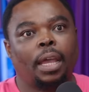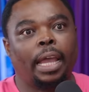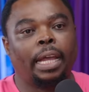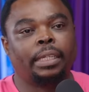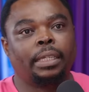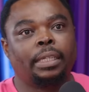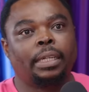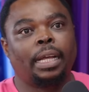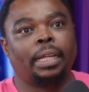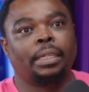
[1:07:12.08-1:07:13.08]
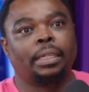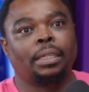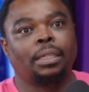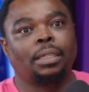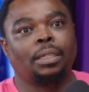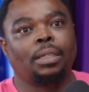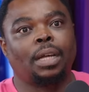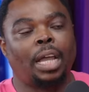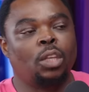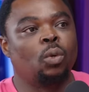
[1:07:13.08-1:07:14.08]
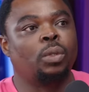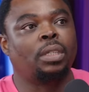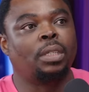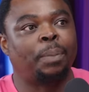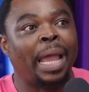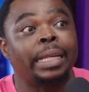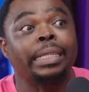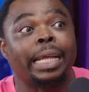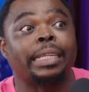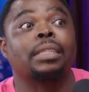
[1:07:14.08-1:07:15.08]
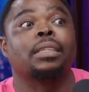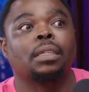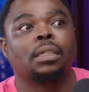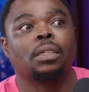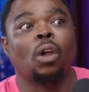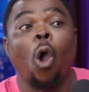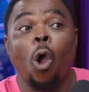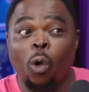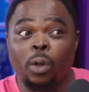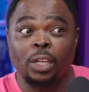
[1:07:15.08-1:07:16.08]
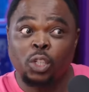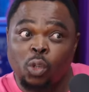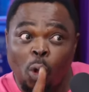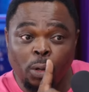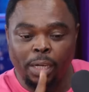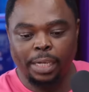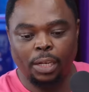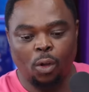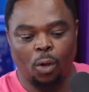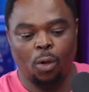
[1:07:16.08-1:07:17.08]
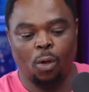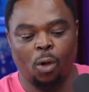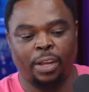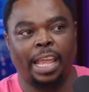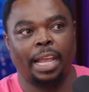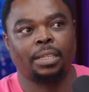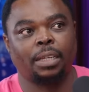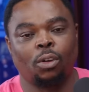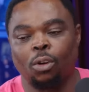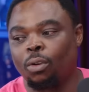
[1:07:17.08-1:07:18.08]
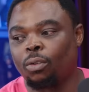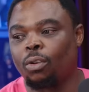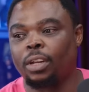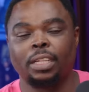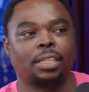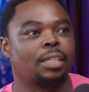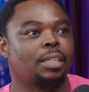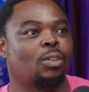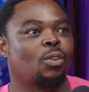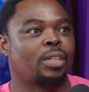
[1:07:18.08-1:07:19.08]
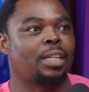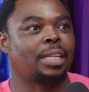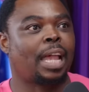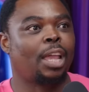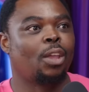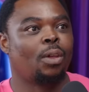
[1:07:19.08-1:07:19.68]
And are you dependent only, solely, on acting or konezing izinto ozenzayo.